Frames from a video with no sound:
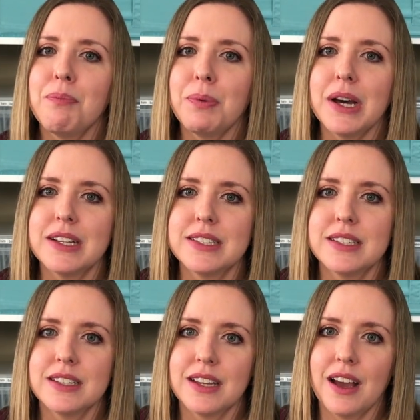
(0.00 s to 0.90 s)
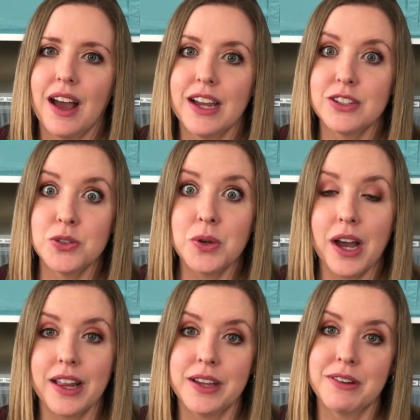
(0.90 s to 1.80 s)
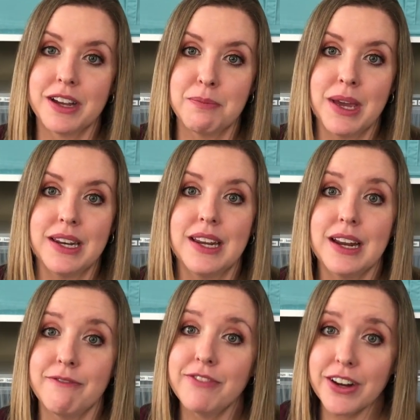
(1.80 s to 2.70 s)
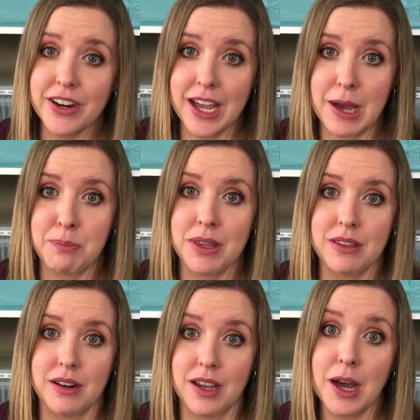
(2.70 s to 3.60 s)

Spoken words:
but I do highly recommend it, and I'm very happy that I